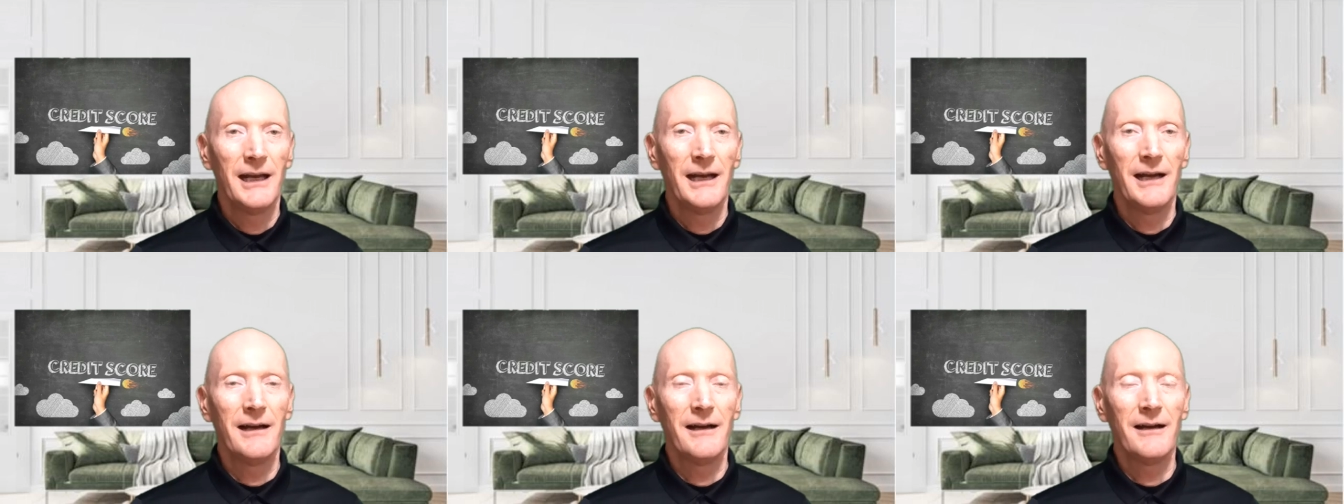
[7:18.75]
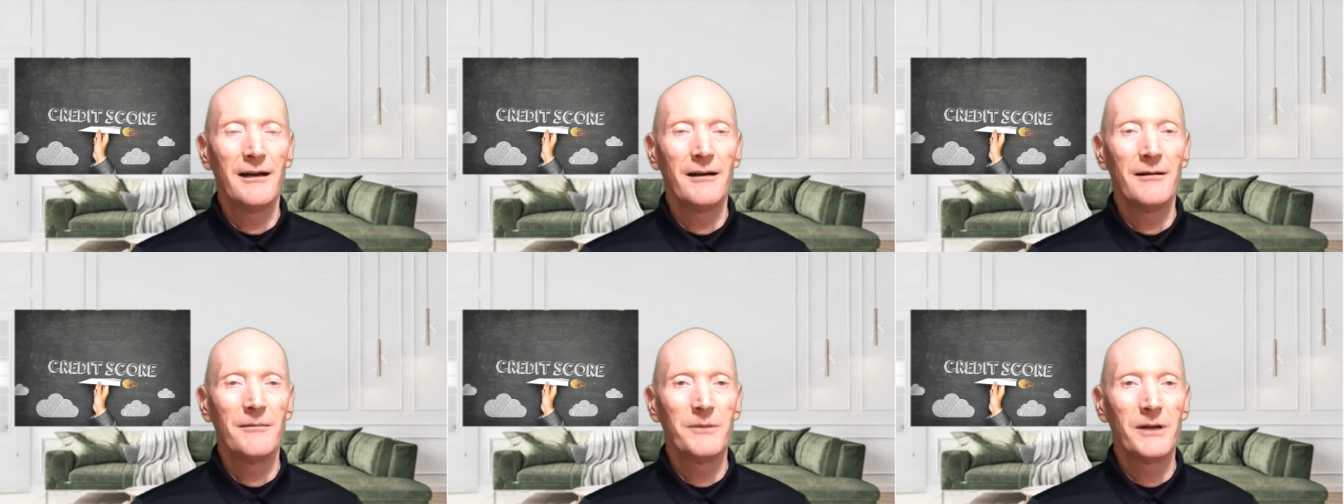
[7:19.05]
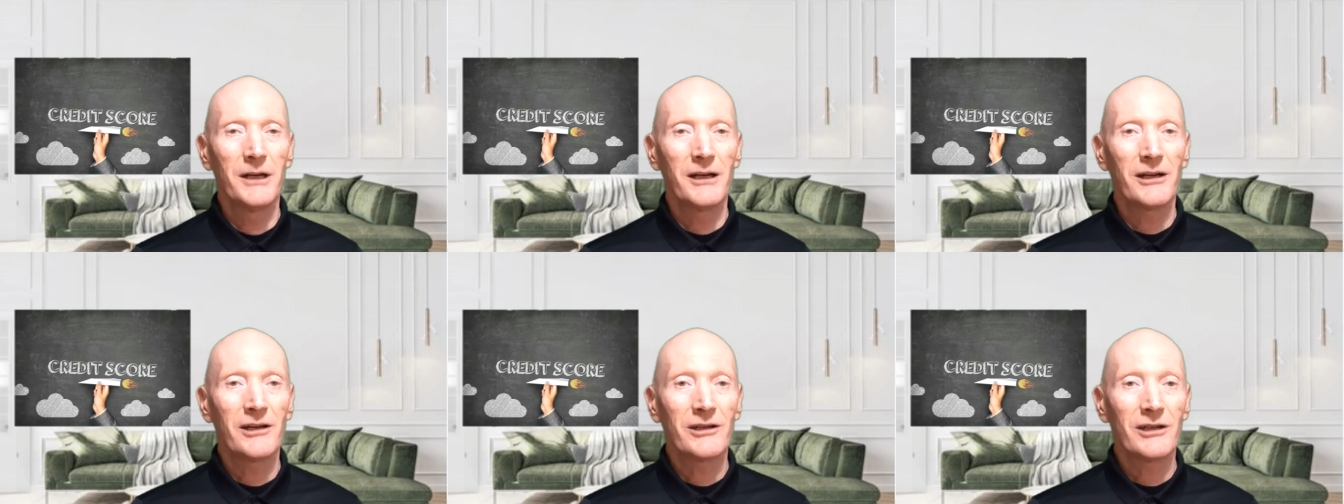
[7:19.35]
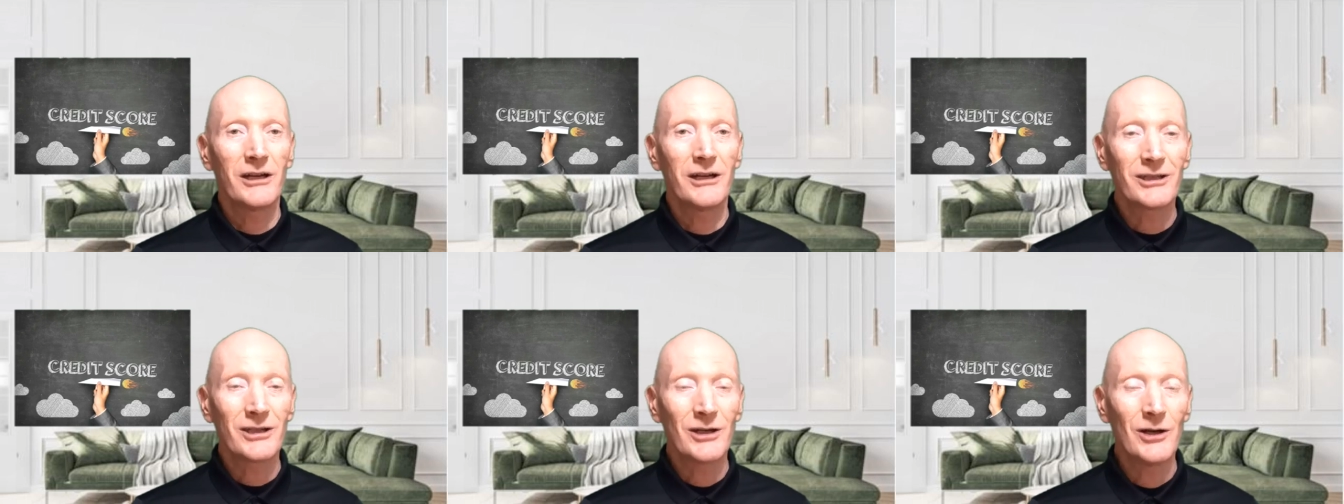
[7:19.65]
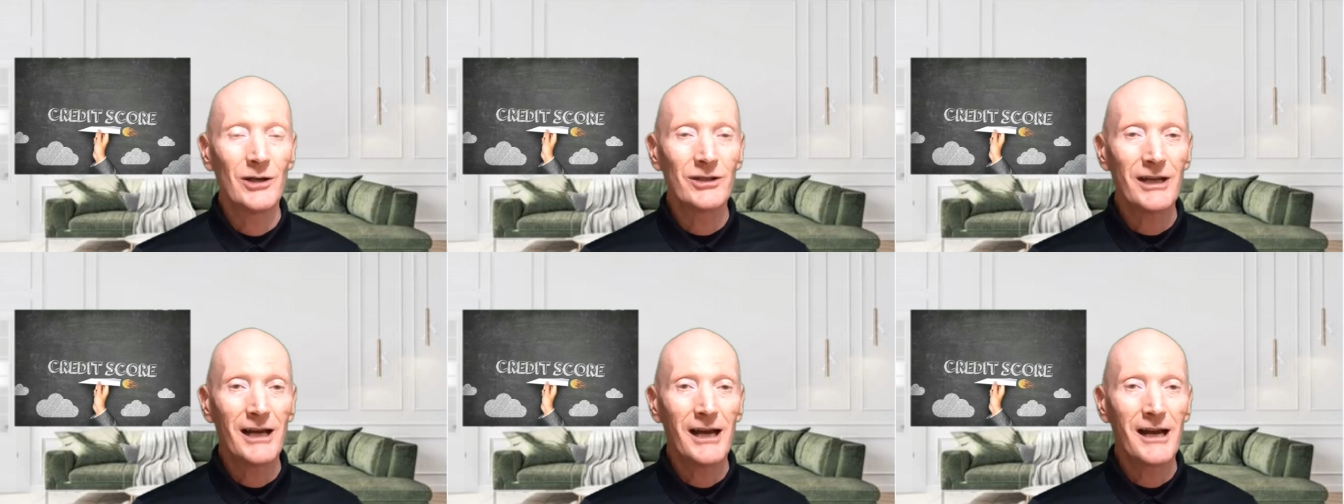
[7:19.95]
but it
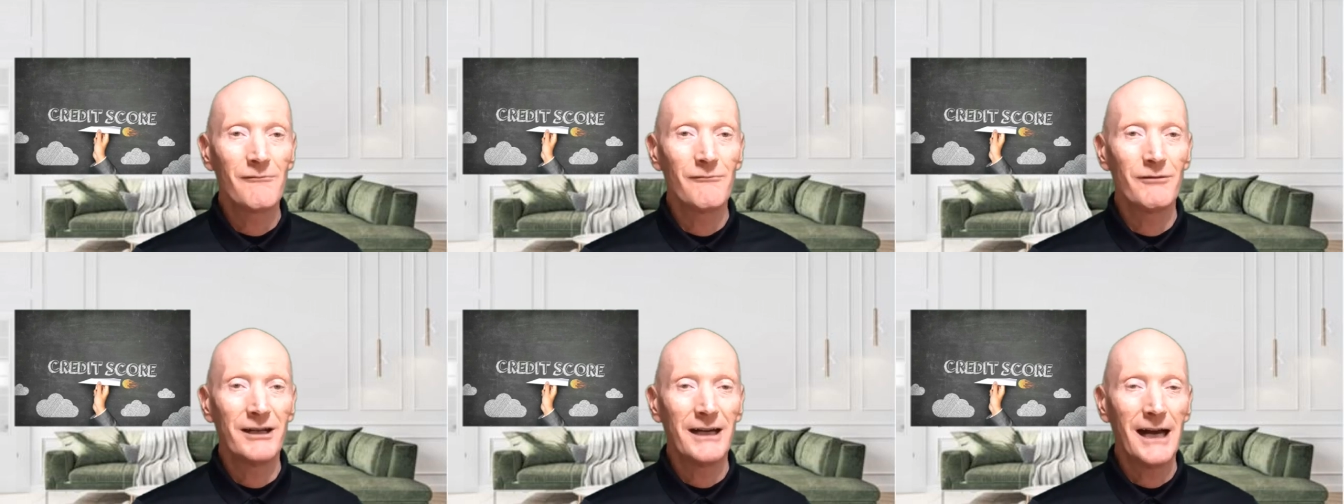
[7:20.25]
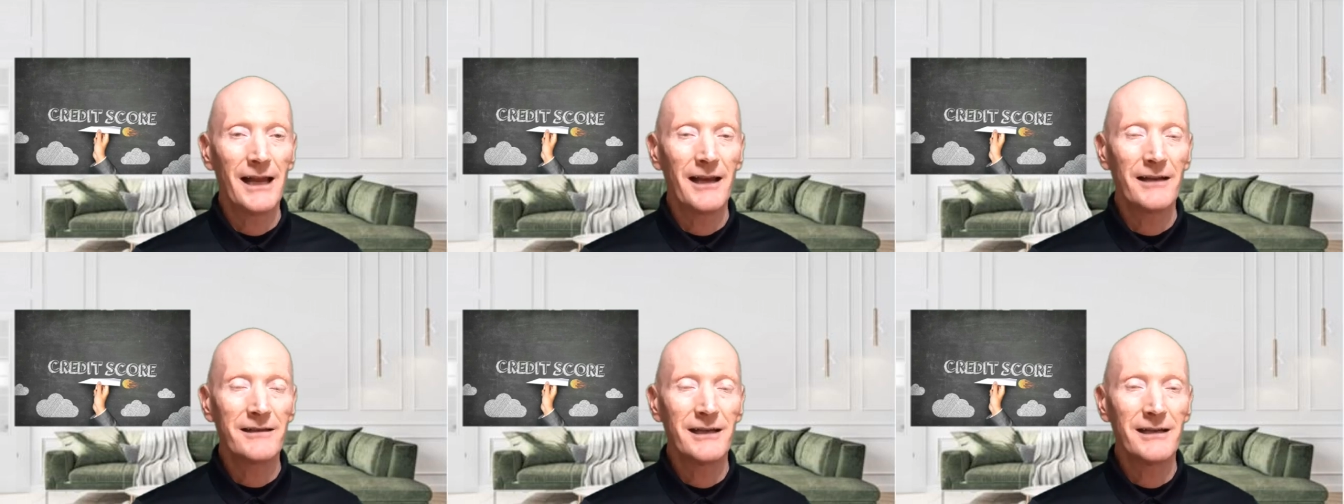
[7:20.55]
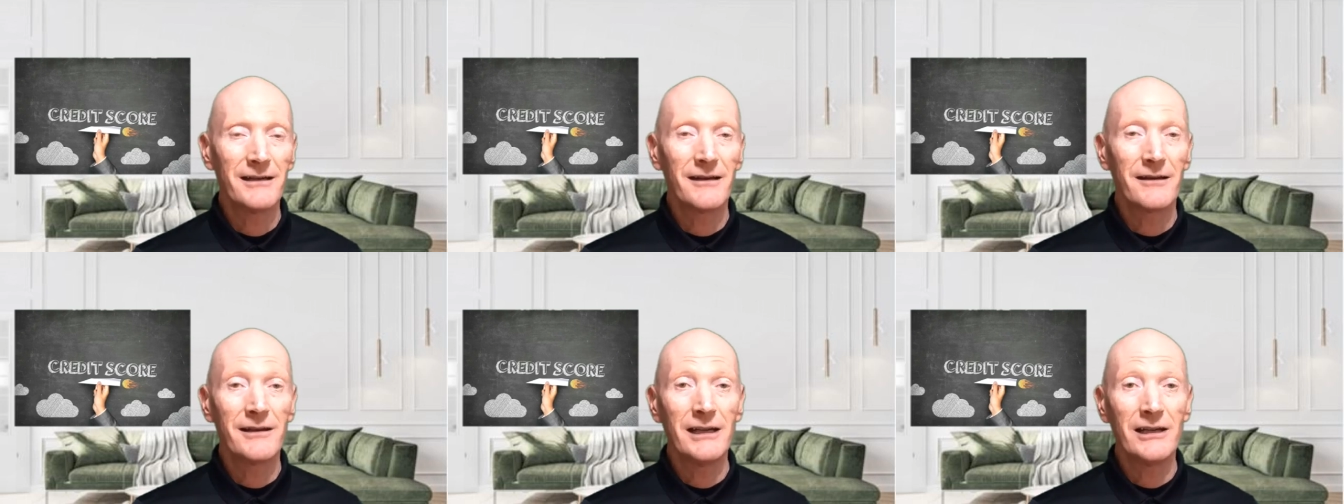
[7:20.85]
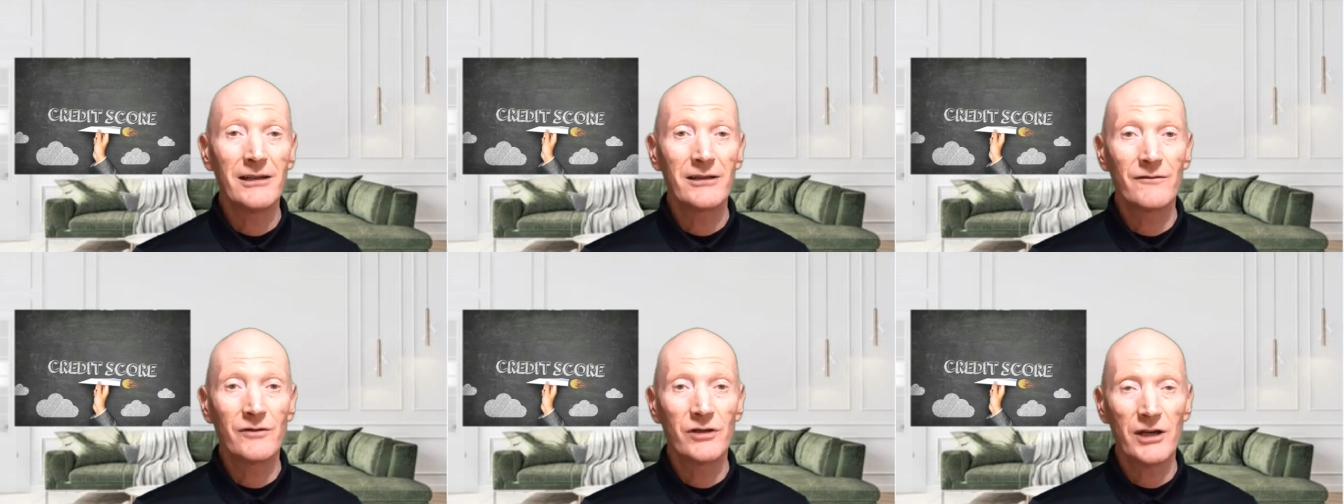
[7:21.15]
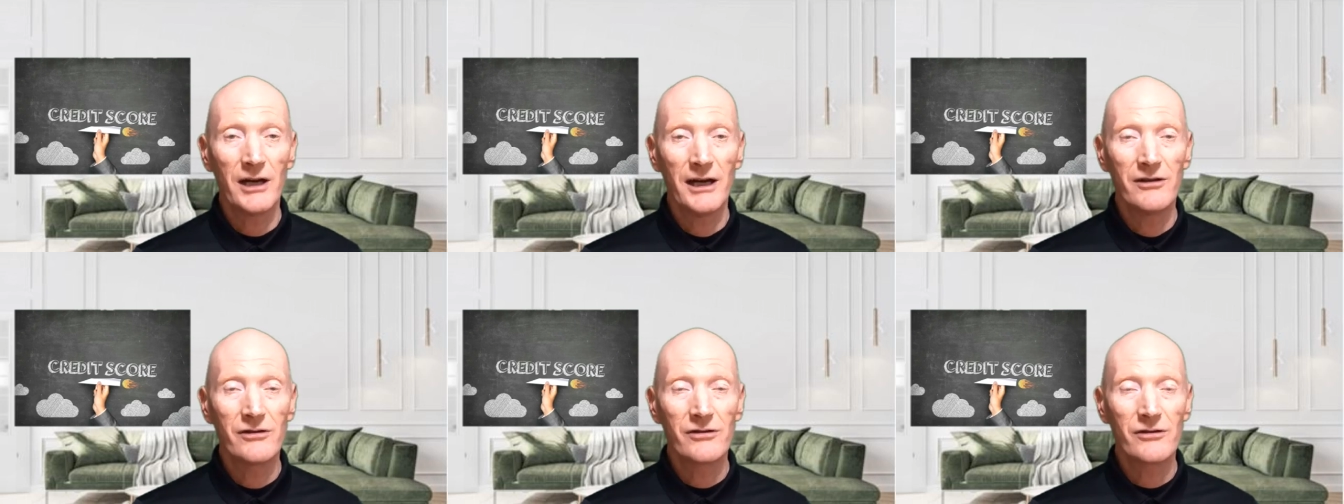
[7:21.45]
turns out in reality that things have
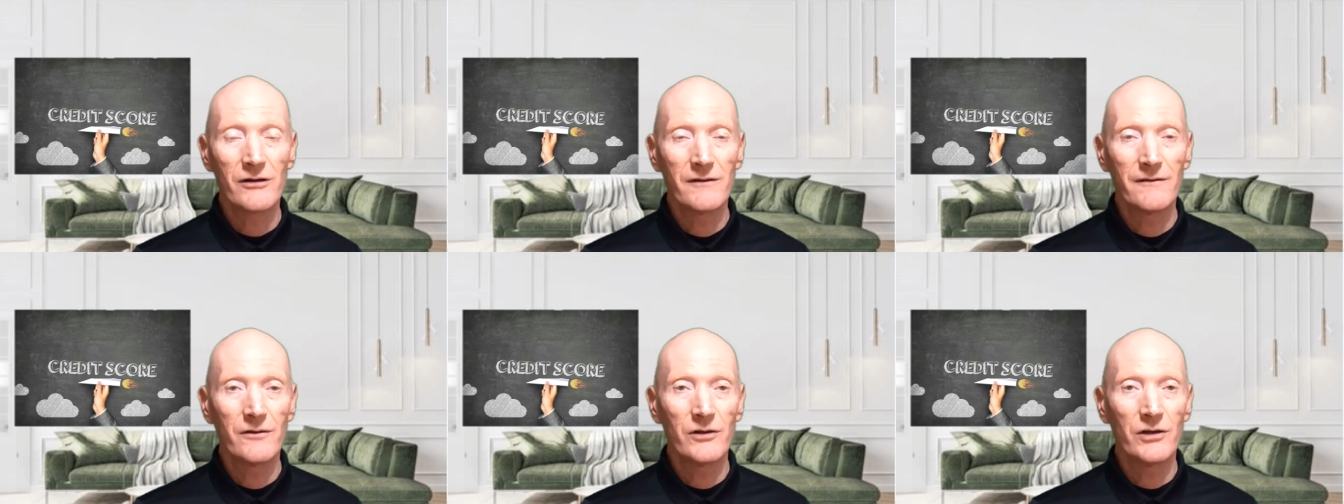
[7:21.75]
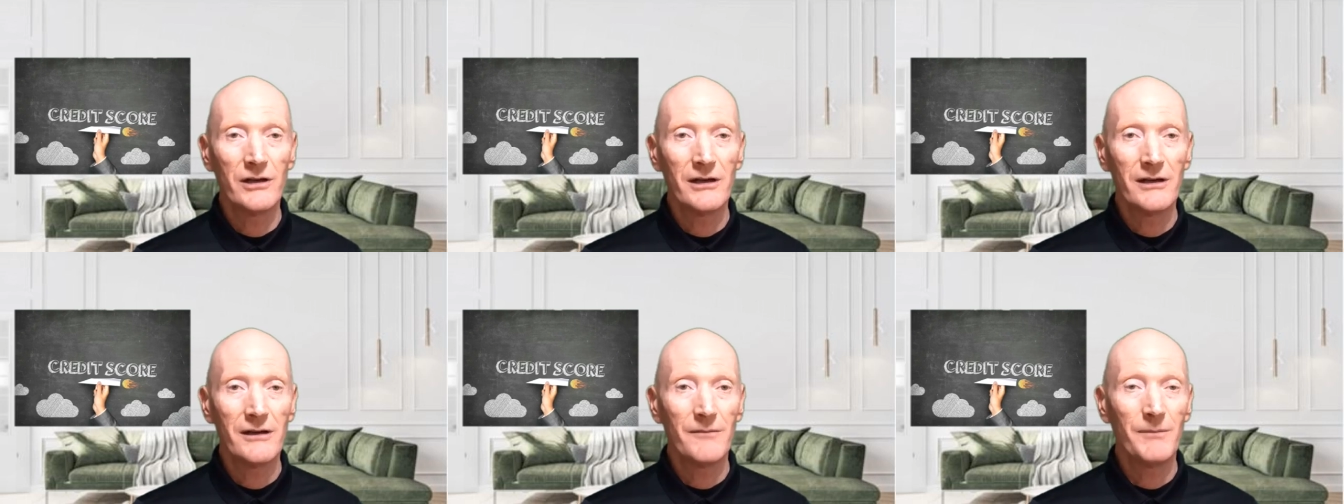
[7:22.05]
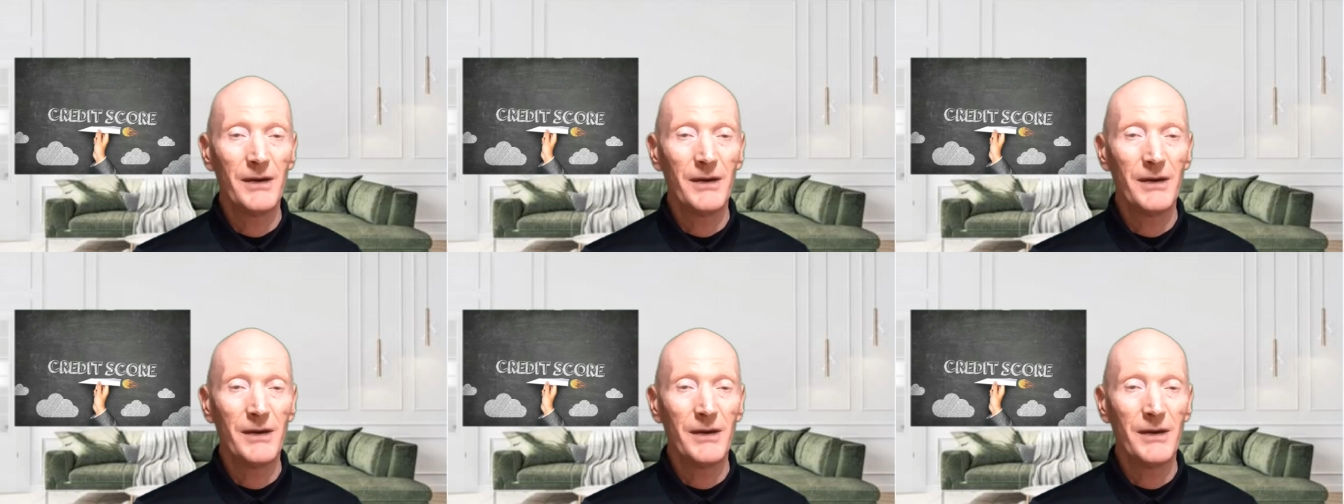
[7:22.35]
changed over a year.